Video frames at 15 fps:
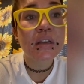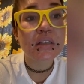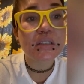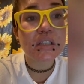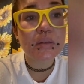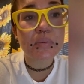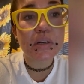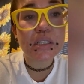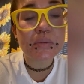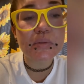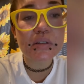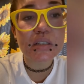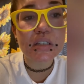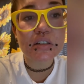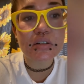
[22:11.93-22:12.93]
So the principle
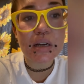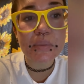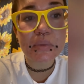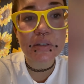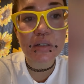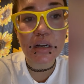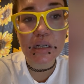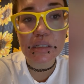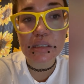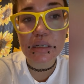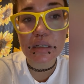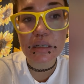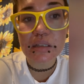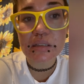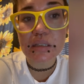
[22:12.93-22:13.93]
is to trap the
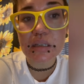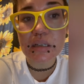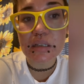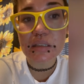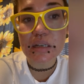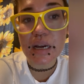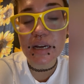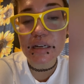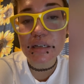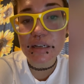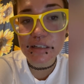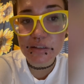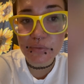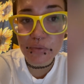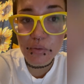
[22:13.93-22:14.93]
toxicants in its
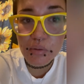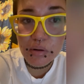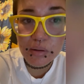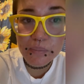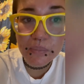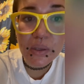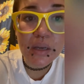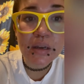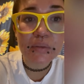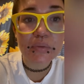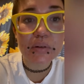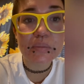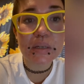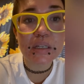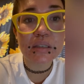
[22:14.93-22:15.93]
ionized form
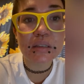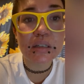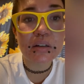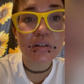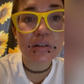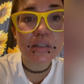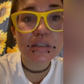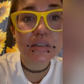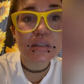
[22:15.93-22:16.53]
from in the urine,